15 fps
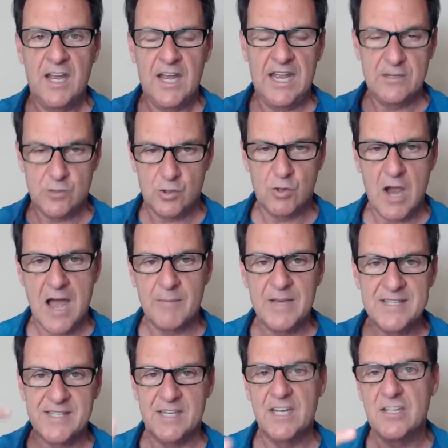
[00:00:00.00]
and
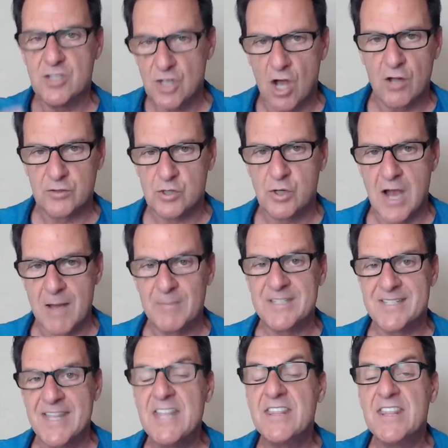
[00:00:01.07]
traumas and adult
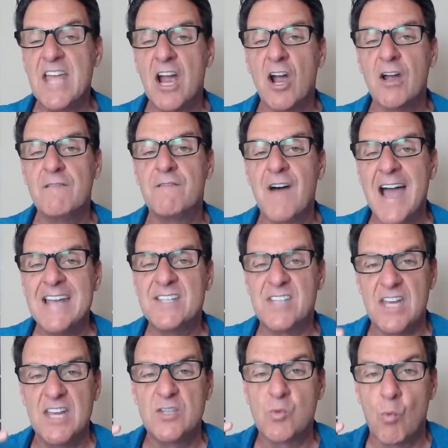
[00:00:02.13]
traumas, then their advice
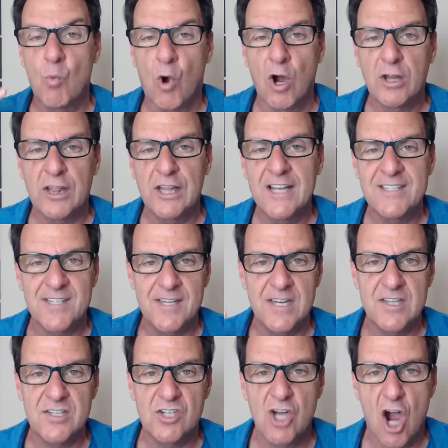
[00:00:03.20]
is worthless and
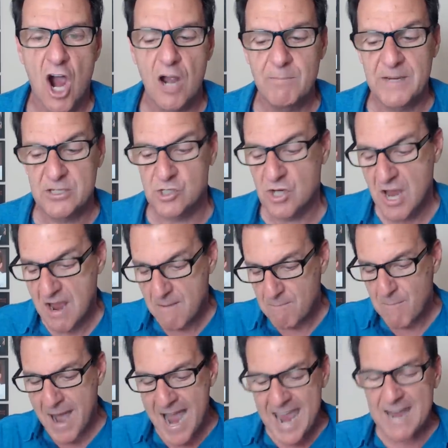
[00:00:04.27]
it's garbage.
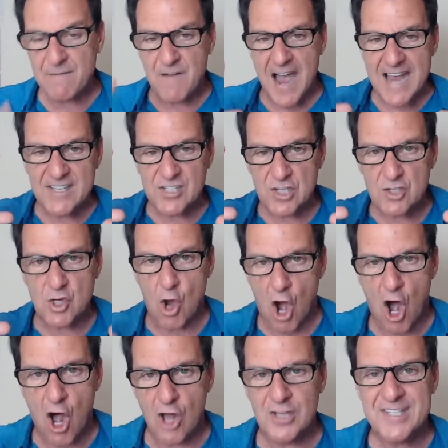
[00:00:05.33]
My advice is
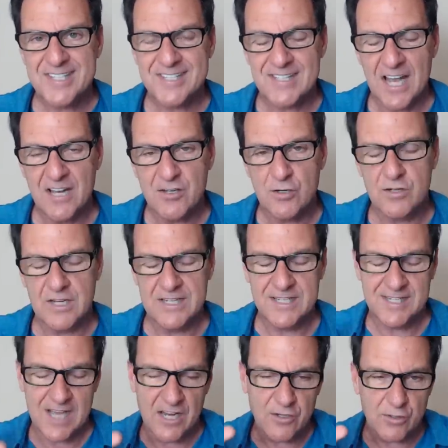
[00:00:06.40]
all under,
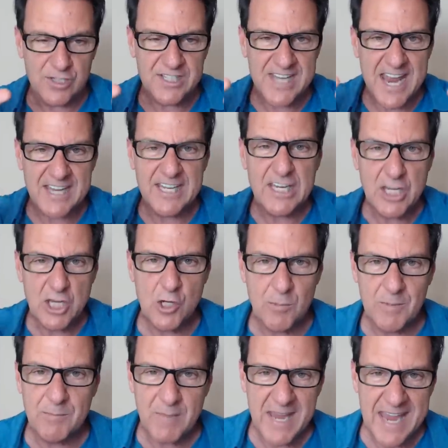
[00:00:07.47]
is understanding
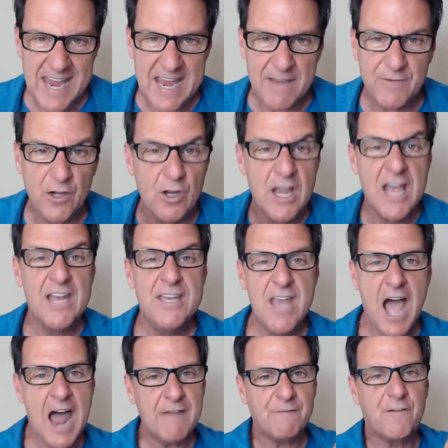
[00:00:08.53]
human behavior,
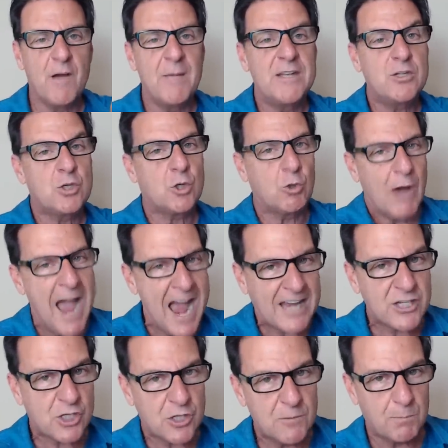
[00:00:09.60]
not from
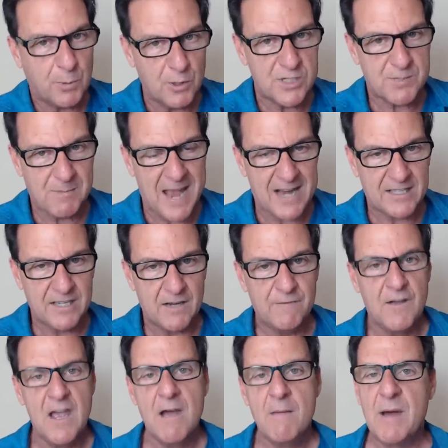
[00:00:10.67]
attraction perspective,
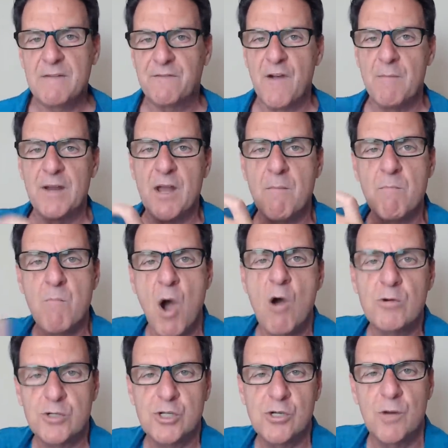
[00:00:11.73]
but from an
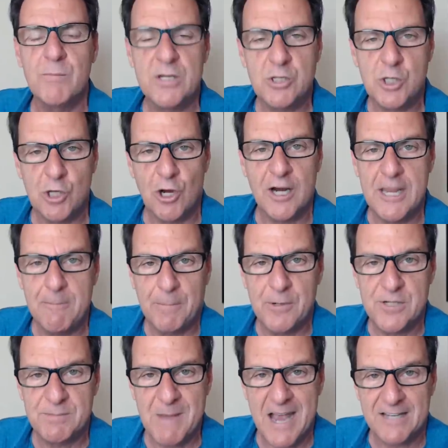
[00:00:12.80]
emotional maturity
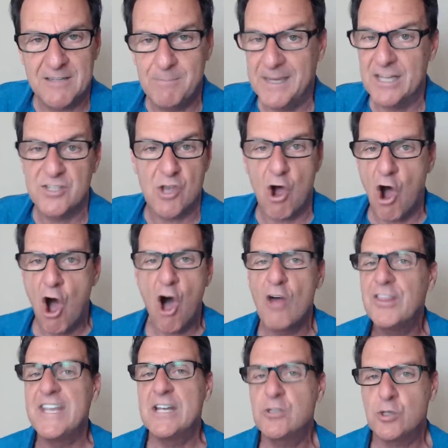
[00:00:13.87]
perspective, because all
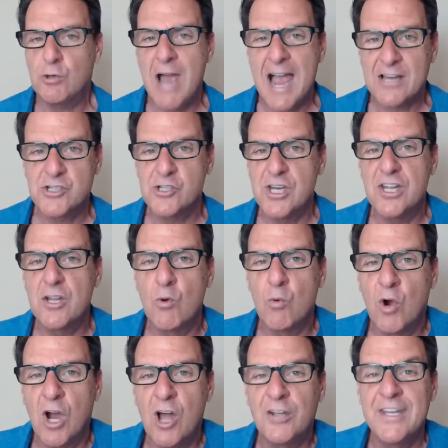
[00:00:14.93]
the attraction in the
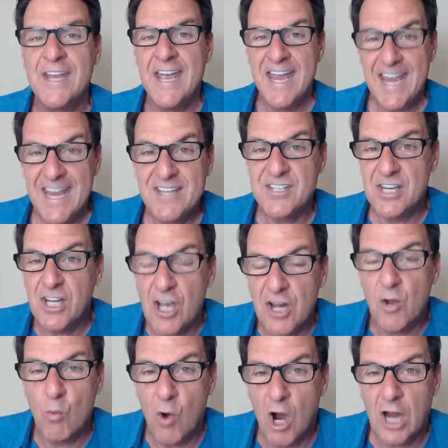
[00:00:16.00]
world isn't going
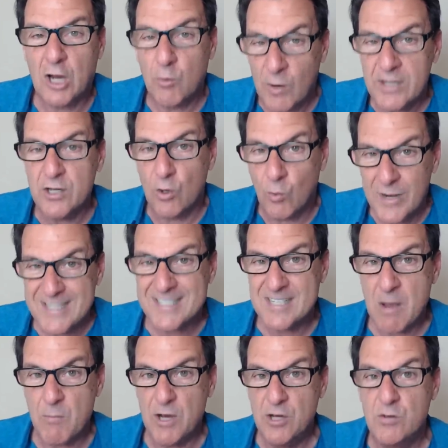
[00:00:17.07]
to work when you're with
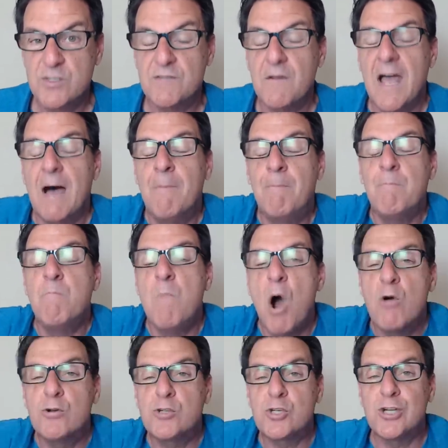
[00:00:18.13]
someone who's
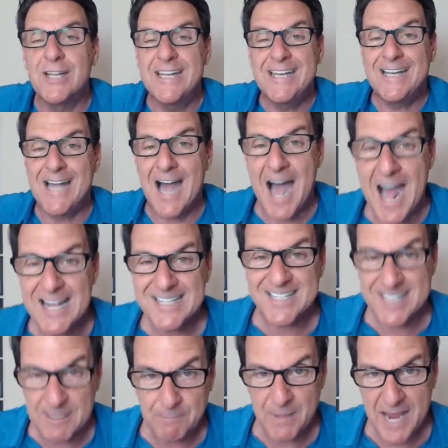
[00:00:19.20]
emotionally
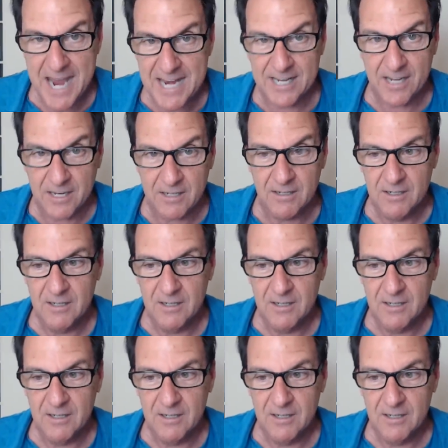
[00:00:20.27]
constipated.